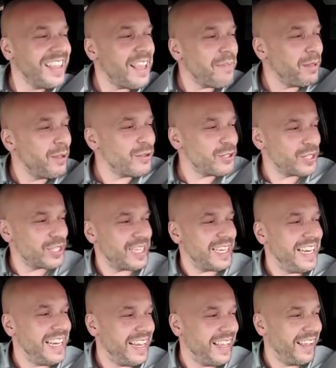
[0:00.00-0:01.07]
yeah, but you're just an
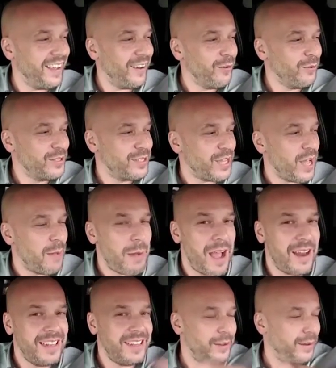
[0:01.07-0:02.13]
idiot all the time. I
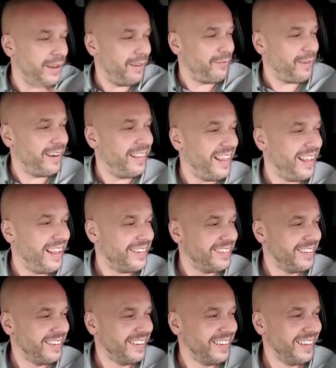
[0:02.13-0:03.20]
only do it in front of this.
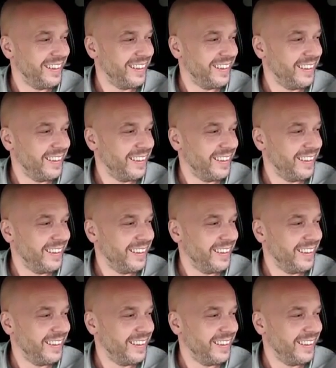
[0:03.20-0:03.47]
Oh.